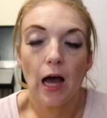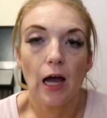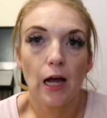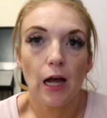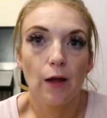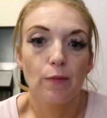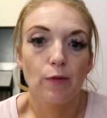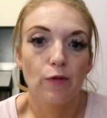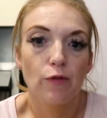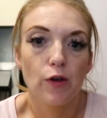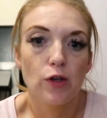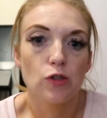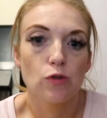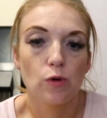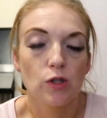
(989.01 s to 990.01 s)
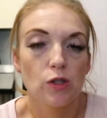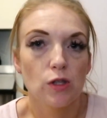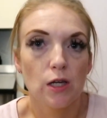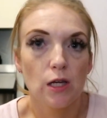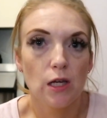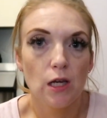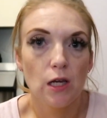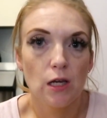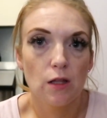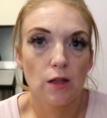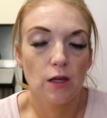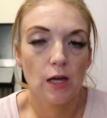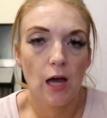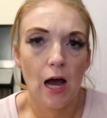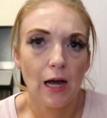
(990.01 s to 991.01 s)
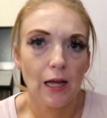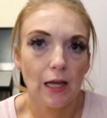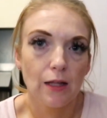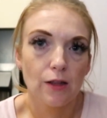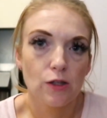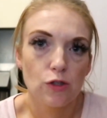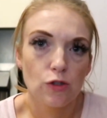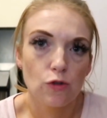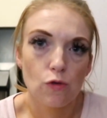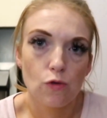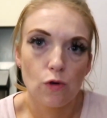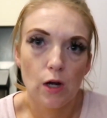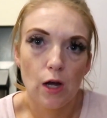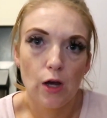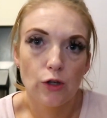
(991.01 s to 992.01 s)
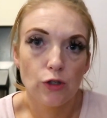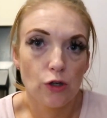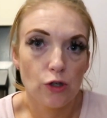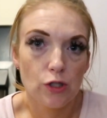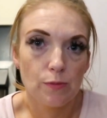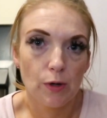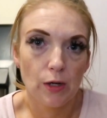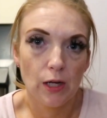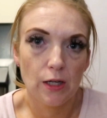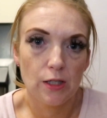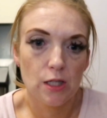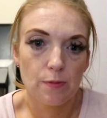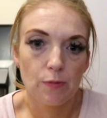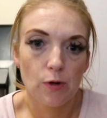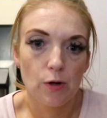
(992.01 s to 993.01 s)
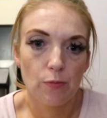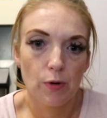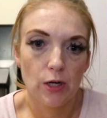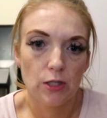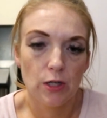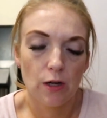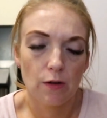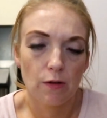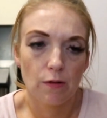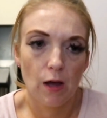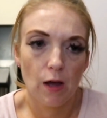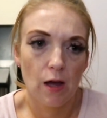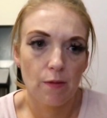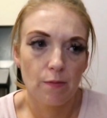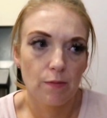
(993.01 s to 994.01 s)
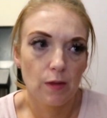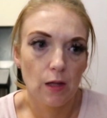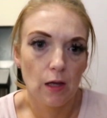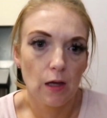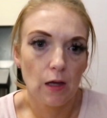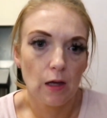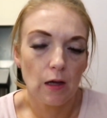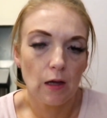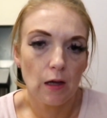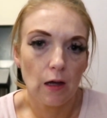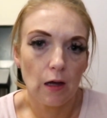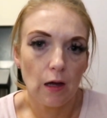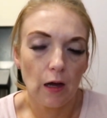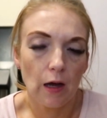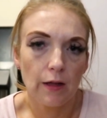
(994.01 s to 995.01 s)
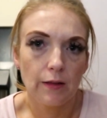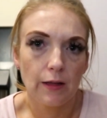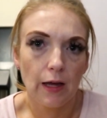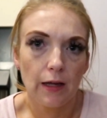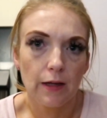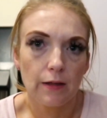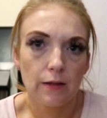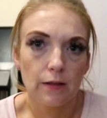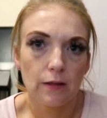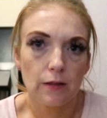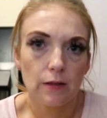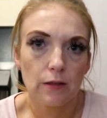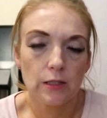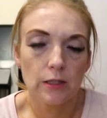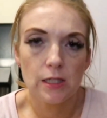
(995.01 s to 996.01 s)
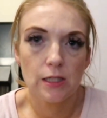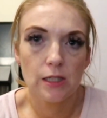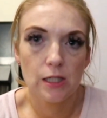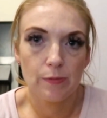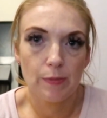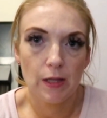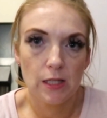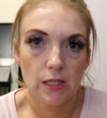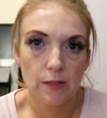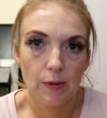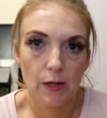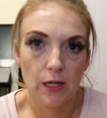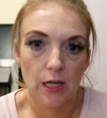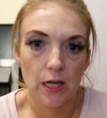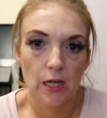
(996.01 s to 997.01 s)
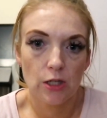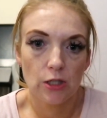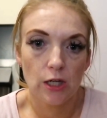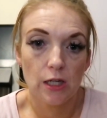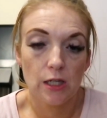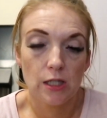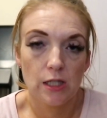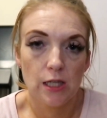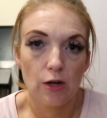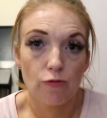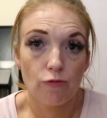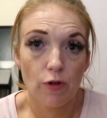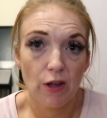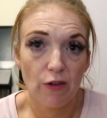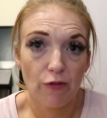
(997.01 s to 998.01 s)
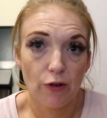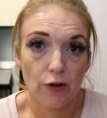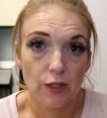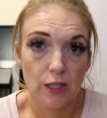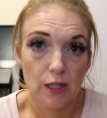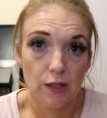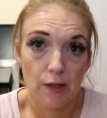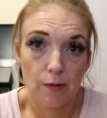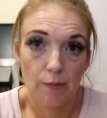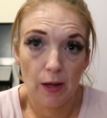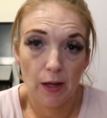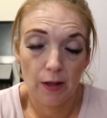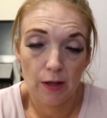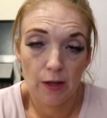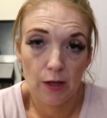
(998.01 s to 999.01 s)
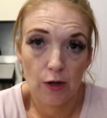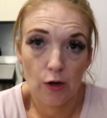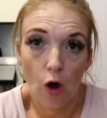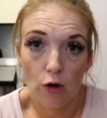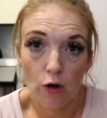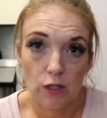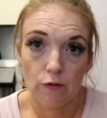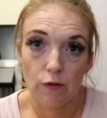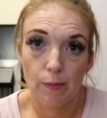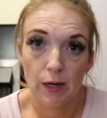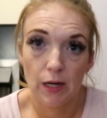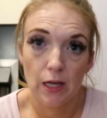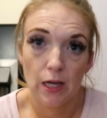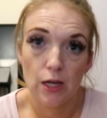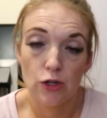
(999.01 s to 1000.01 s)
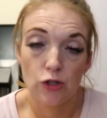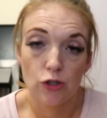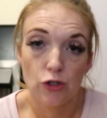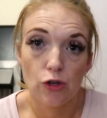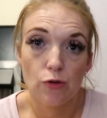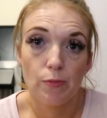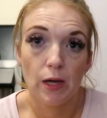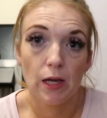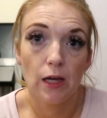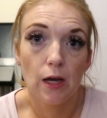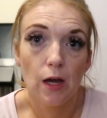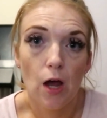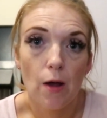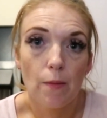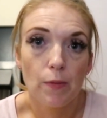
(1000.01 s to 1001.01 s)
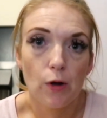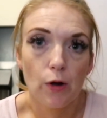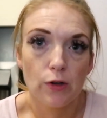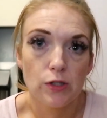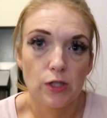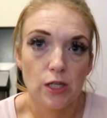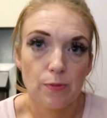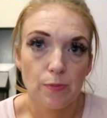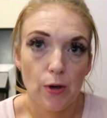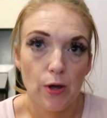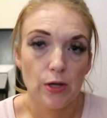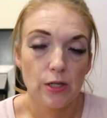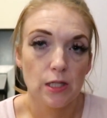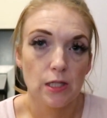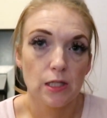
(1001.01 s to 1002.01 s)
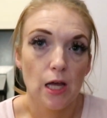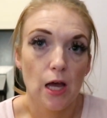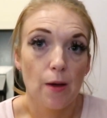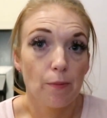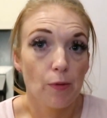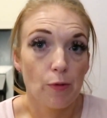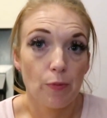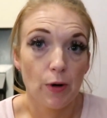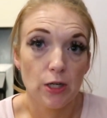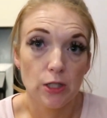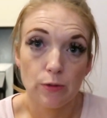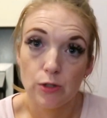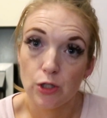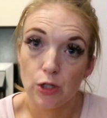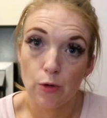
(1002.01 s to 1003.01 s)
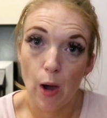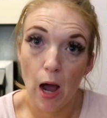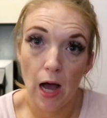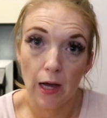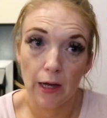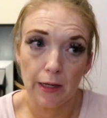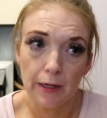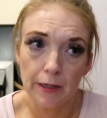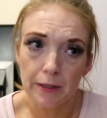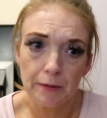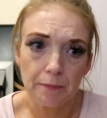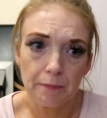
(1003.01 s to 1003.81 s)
The first one, the guy in the store took somebody else's blood pressure and then didn't dispense the medication and instead refunded the cost of the medication to me because this person's blood pressure was too high.